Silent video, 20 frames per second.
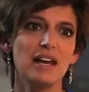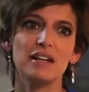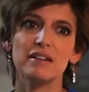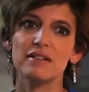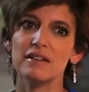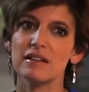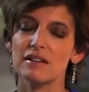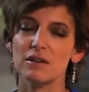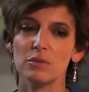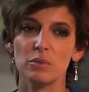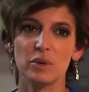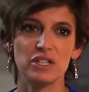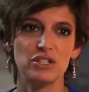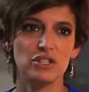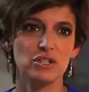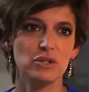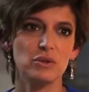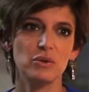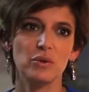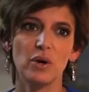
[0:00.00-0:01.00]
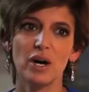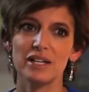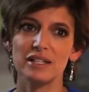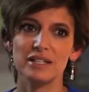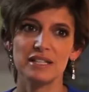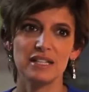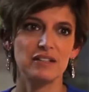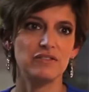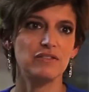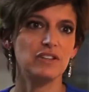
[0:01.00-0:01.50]
anything that we do on
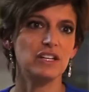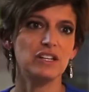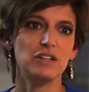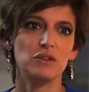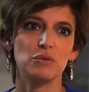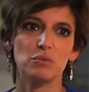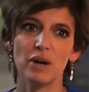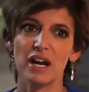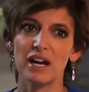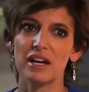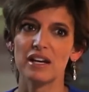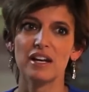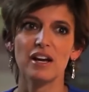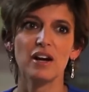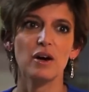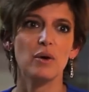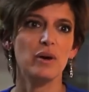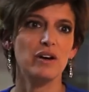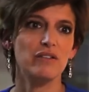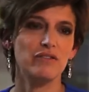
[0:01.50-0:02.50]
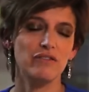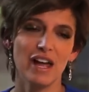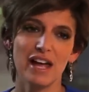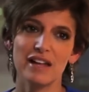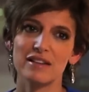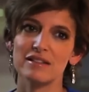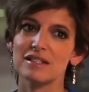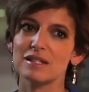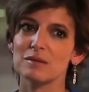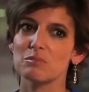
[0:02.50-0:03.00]
TV, radio,
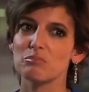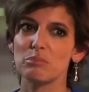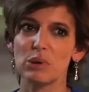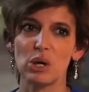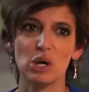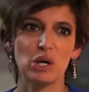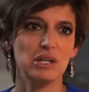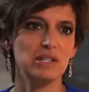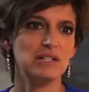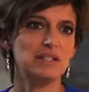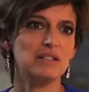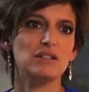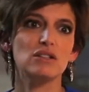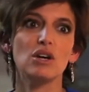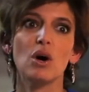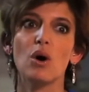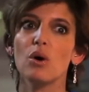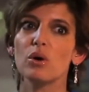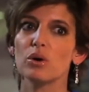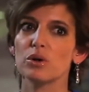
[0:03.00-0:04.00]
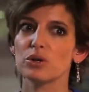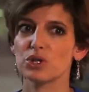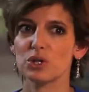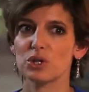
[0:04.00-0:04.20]
events, books, the whole